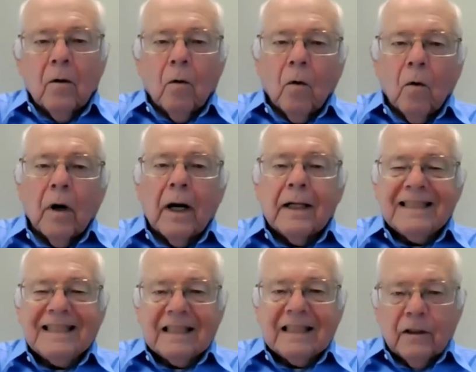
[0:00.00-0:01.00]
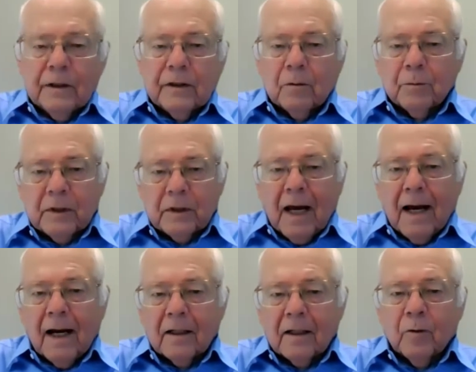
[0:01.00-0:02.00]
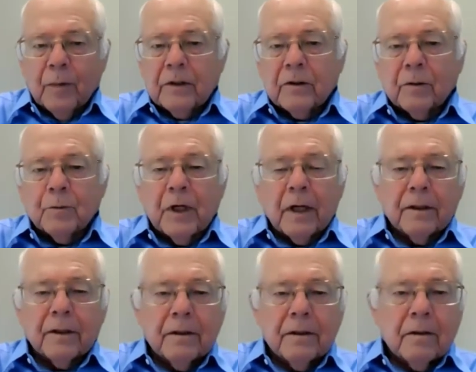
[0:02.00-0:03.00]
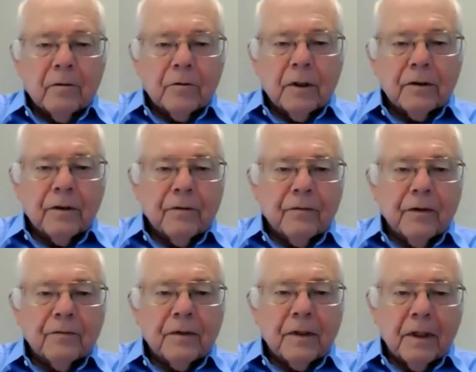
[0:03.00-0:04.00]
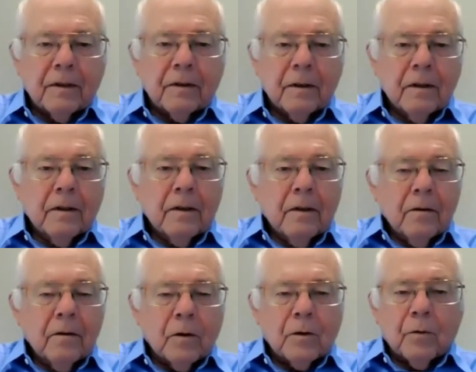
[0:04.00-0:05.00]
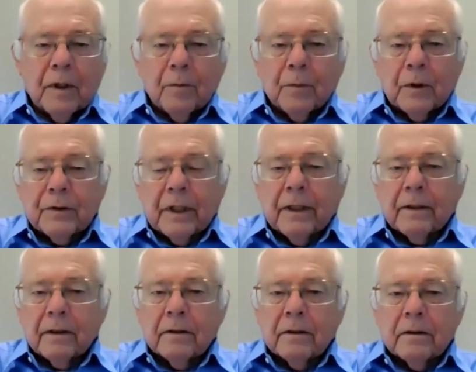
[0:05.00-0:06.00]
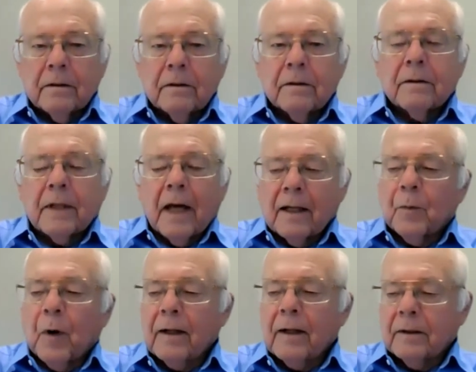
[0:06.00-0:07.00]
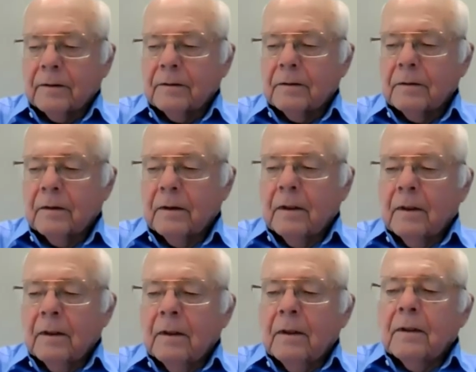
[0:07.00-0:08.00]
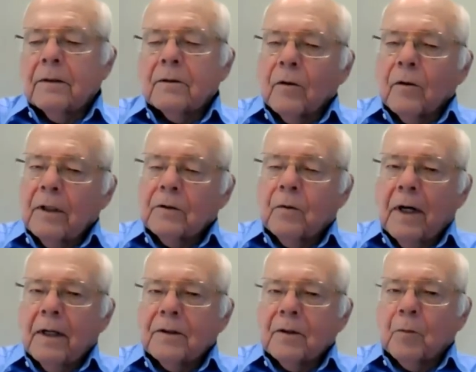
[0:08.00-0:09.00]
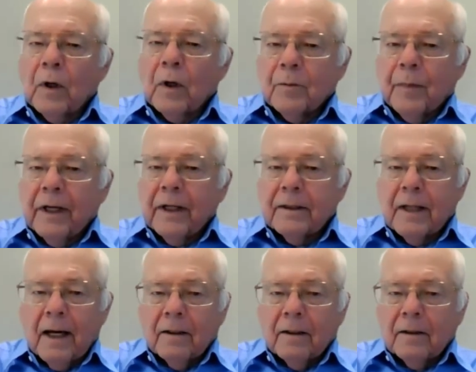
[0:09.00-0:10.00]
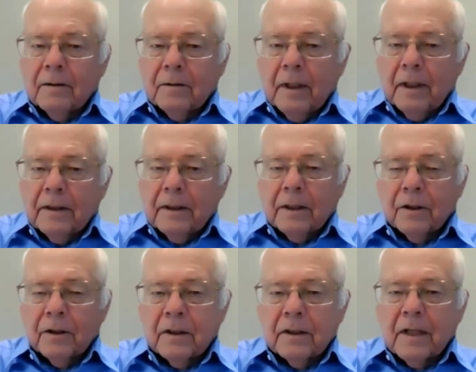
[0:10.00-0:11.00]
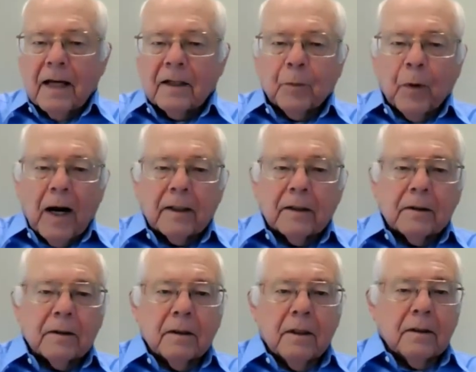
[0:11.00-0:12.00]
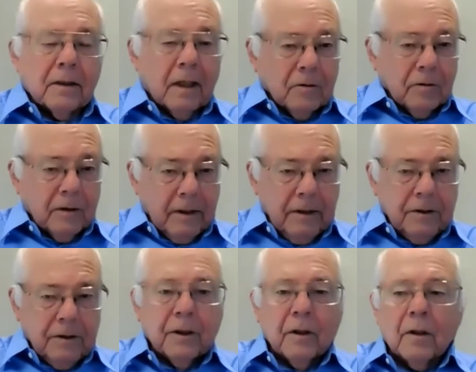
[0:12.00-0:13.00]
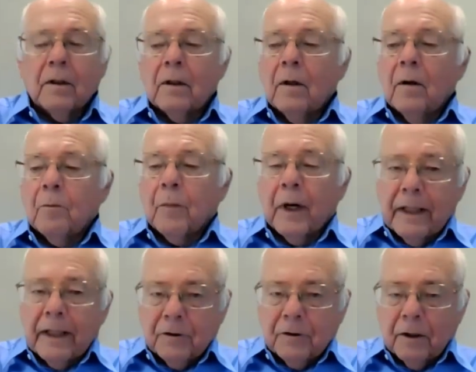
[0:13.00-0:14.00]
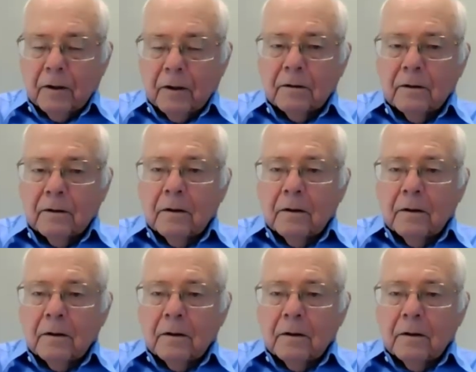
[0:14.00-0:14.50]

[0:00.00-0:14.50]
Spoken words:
or sell some stock and be subjected to just 15 or 20% tax bracket. So that's why it's important to pay attention to tax brackets, not only this year, but next year.